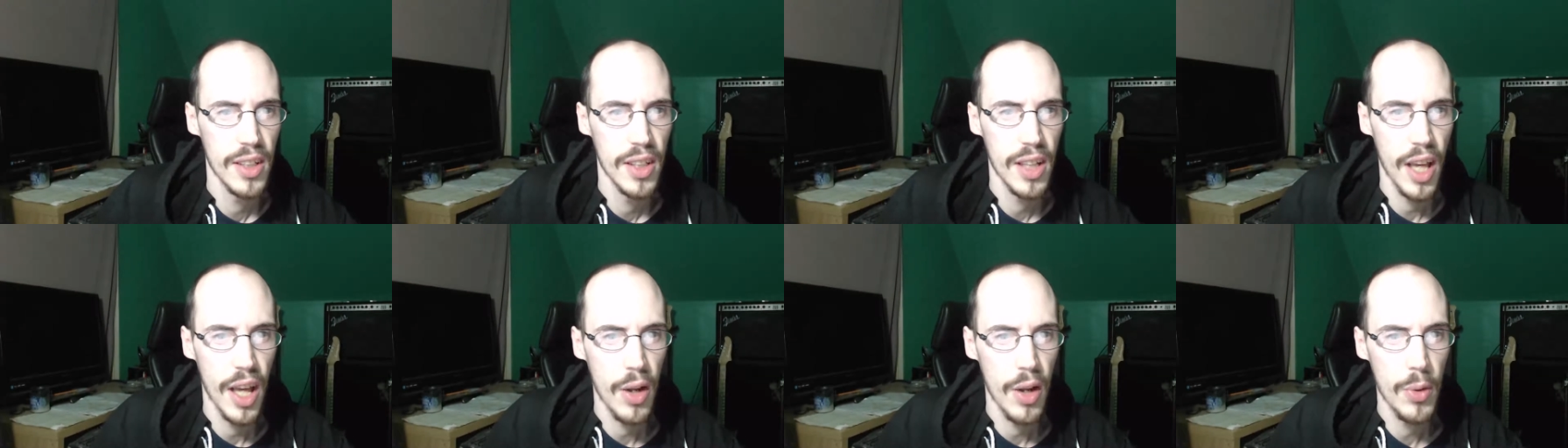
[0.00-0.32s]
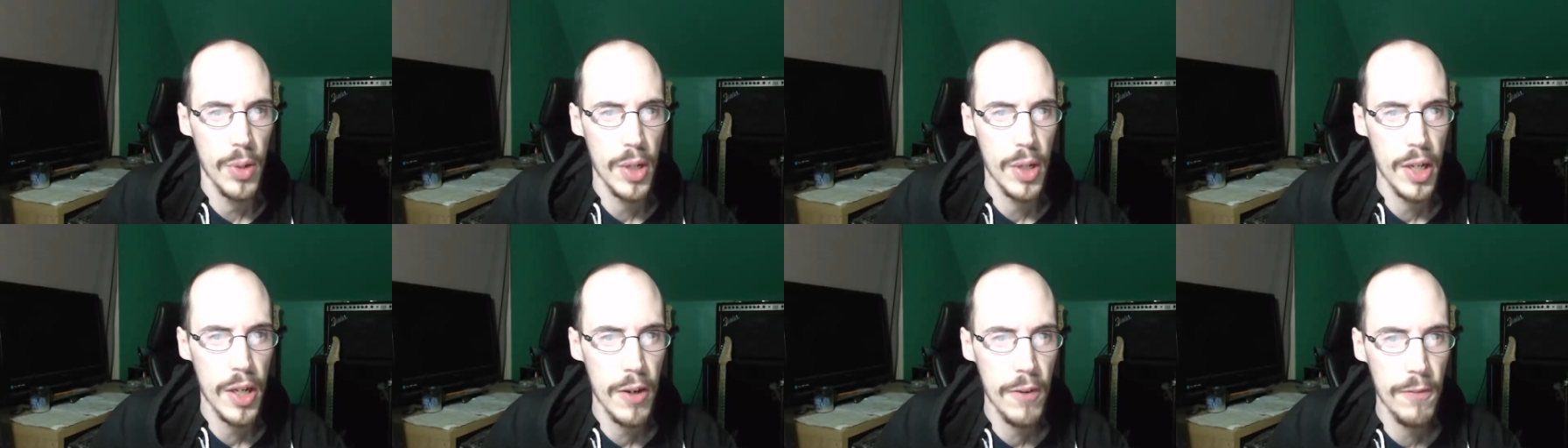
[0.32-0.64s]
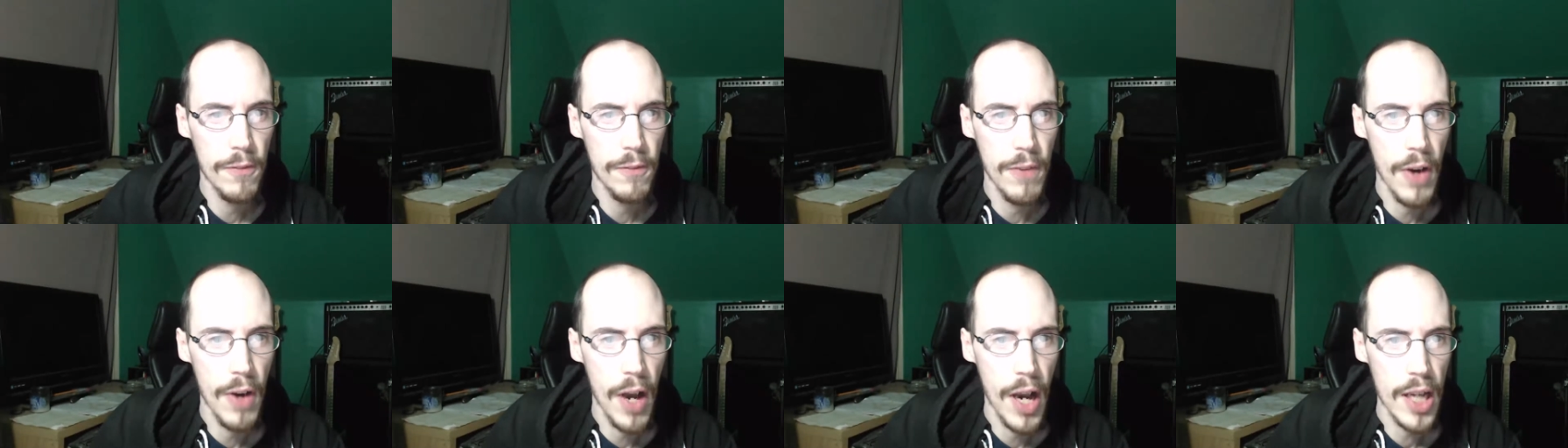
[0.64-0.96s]
I don't need
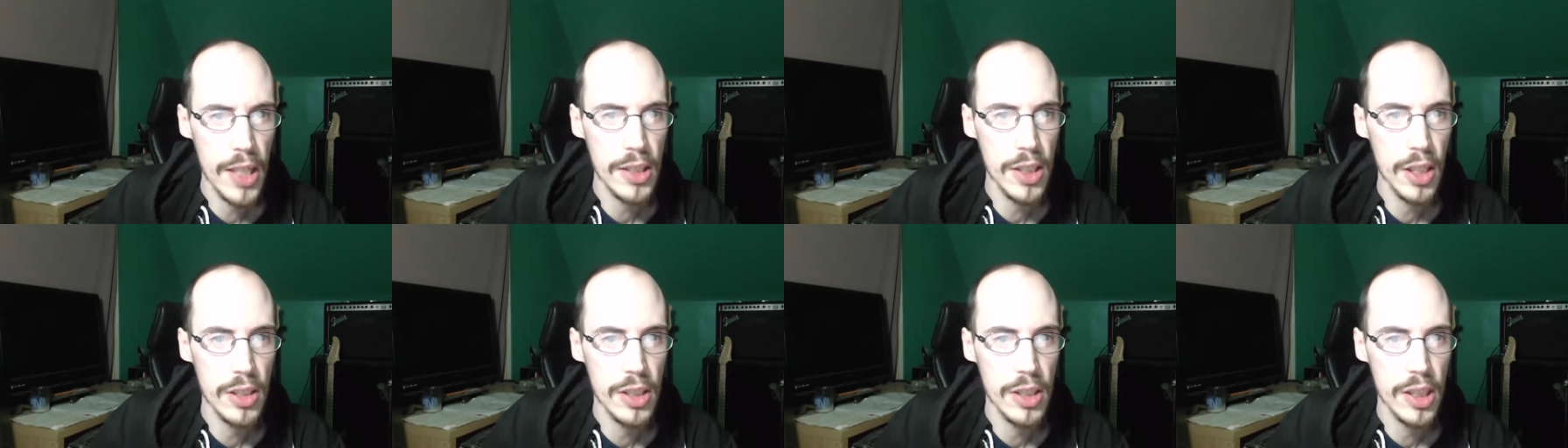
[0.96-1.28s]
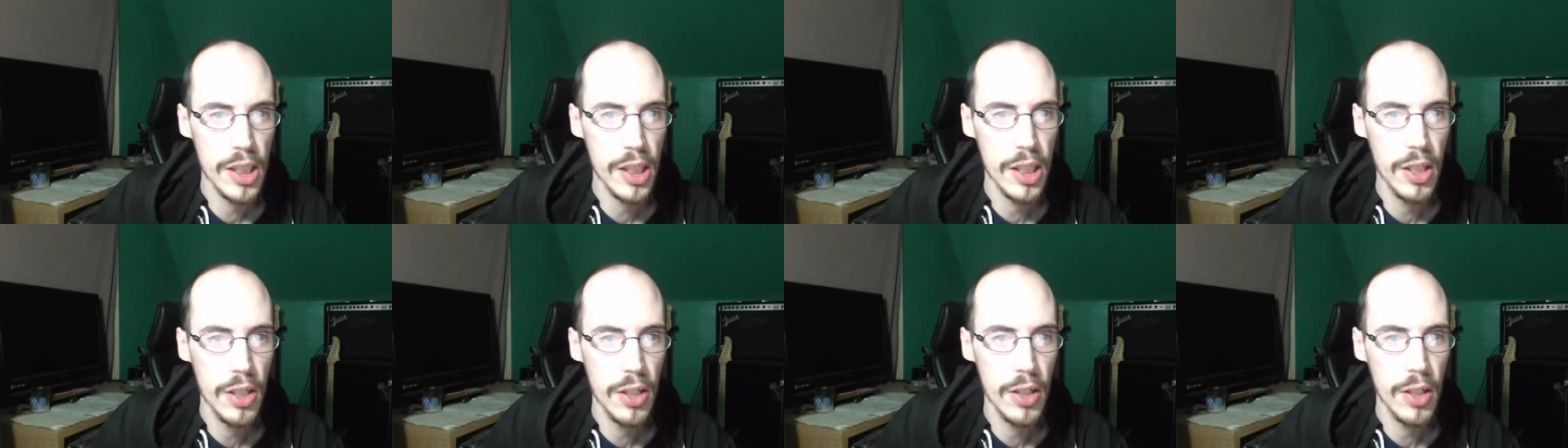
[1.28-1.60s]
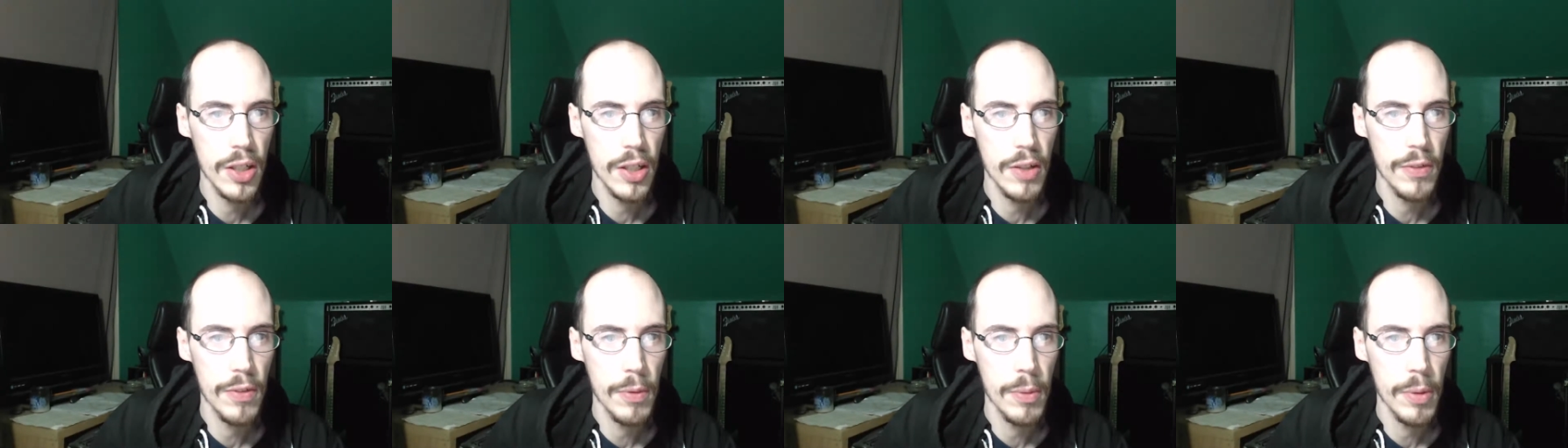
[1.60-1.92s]
advice on
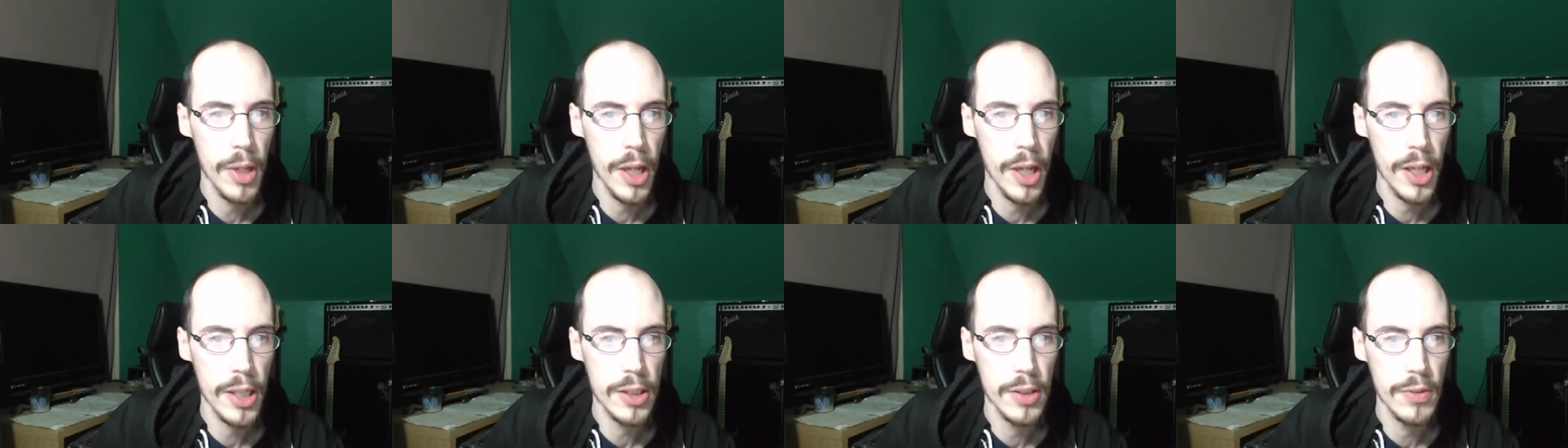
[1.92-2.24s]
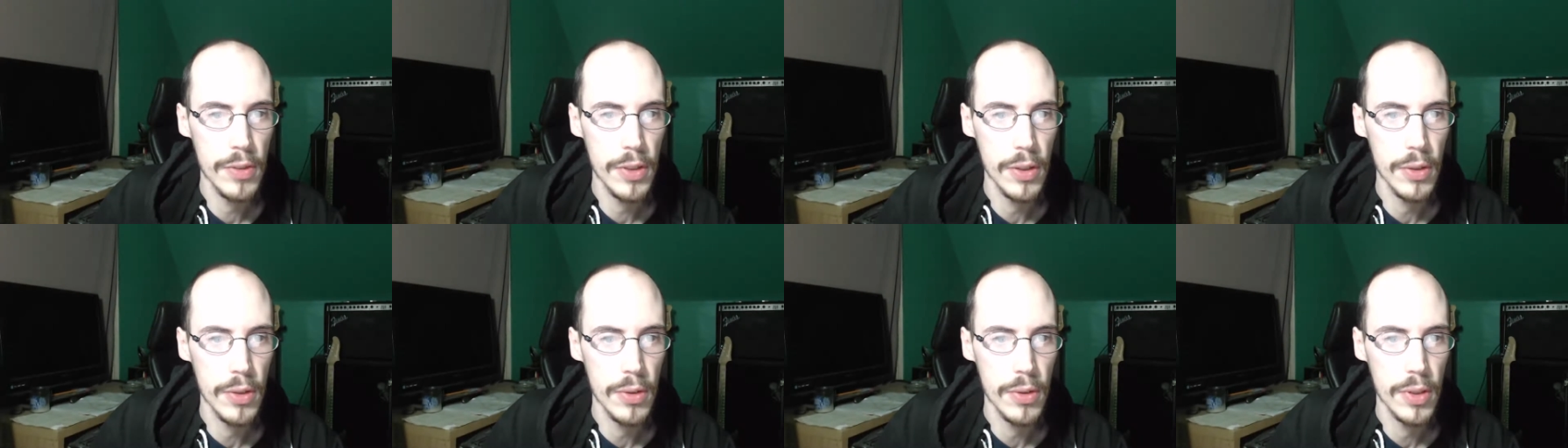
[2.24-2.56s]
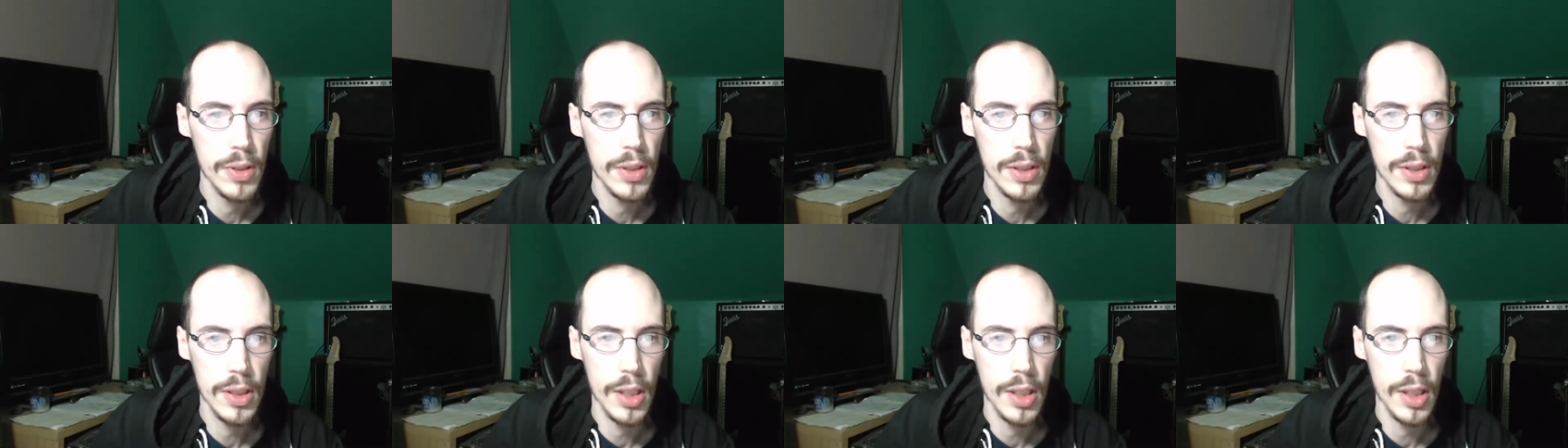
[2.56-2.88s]
security from the likes of you.
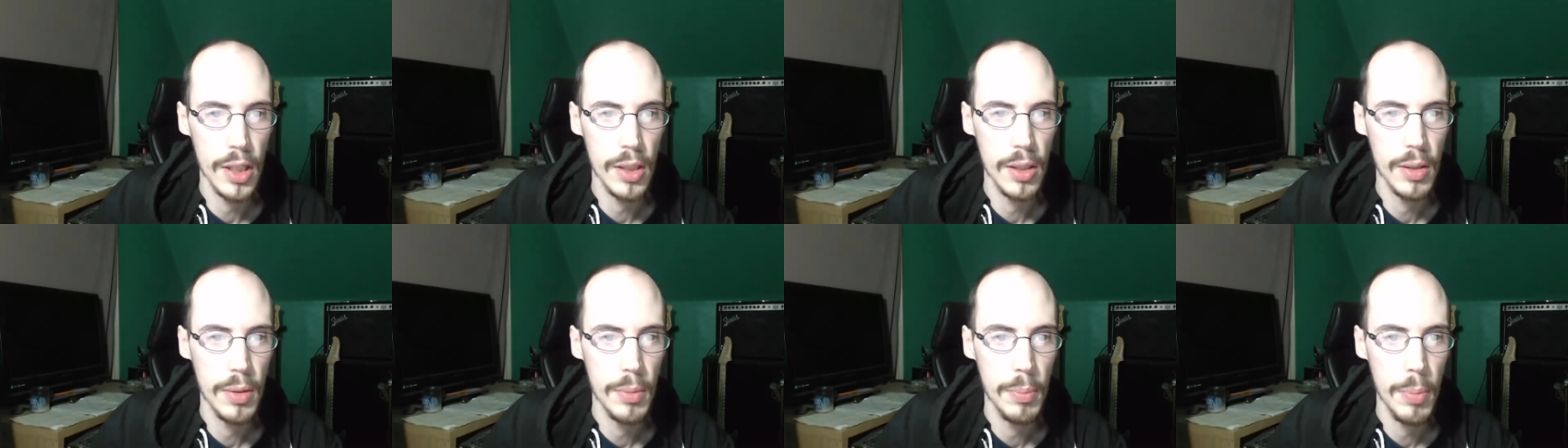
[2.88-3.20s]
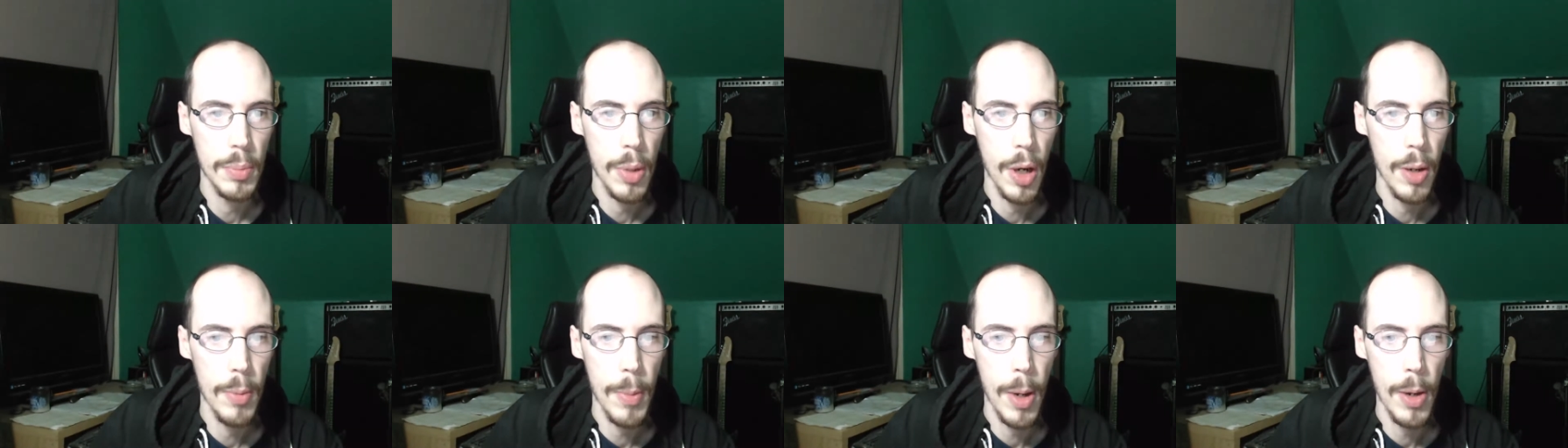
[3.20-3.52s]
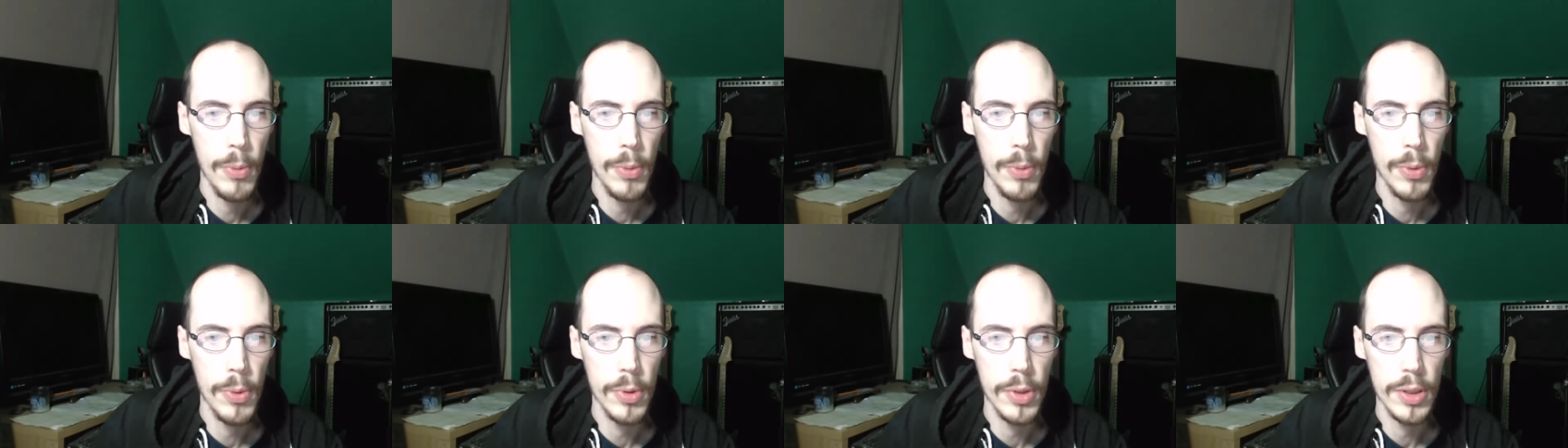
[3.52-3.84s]
It's like, pardon my
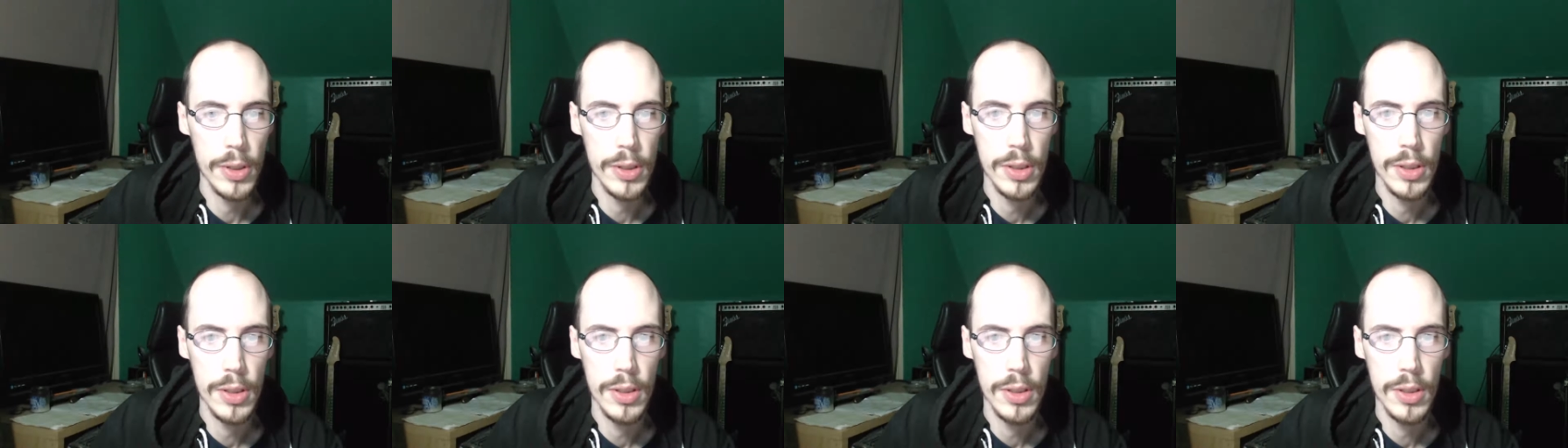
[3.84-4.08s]
rudeness.